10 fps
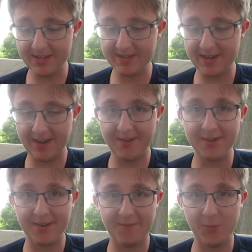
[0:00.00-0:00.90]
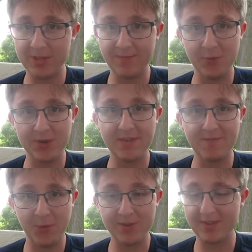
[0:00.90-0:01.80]
Dialga, 14, 14,
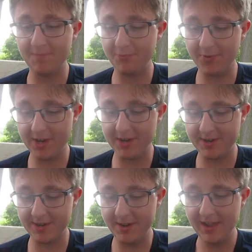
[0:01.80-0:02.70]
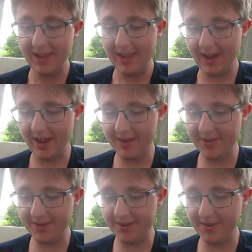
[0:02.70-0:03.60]
14. Pretty good.
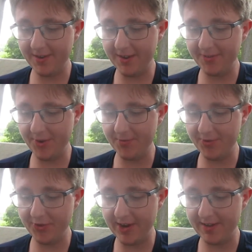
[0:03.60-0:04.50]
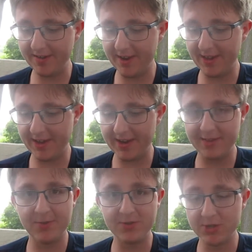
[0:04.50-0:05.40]
And in terms of shinies today, like I
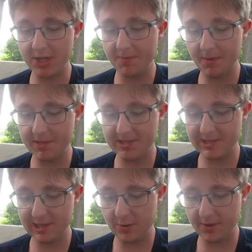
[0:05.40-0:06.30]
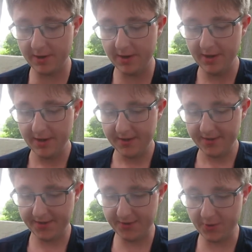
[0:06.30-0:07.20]
told you, it's going to be a bit slower.
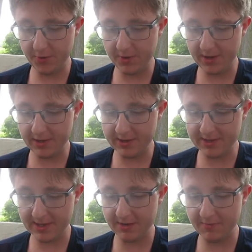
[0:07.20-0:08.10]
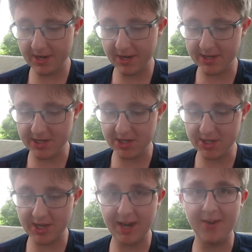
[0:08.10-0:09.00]
So it looks like we got a
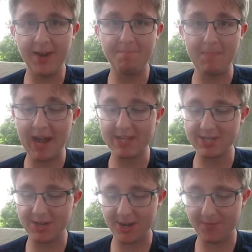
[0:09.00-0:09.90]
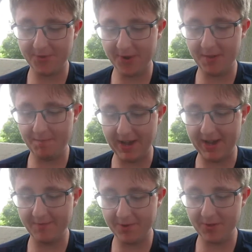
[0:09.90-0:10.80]
Chinchou and a Magikarp. So not
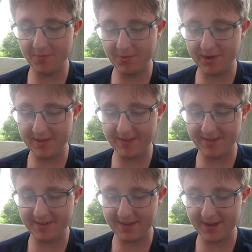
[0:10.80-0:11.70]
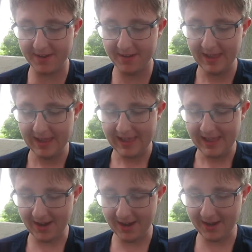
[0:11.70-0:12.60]
bad. We're doing pretty decent today.
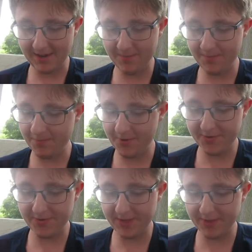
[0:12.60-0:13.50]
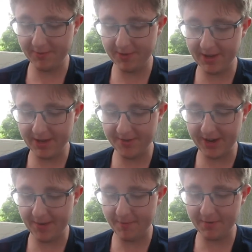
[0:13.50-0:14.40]
There's nothing really else
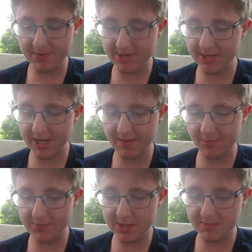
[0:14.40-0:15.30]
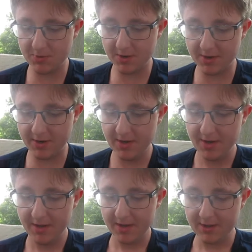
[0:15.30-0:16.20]
happening. We're just going to keep doing some more
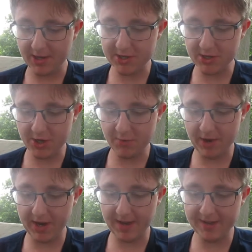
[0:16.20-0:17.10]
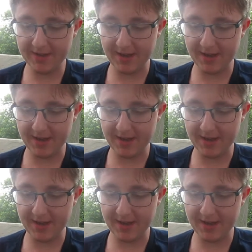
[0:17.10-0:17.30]
legendary raids.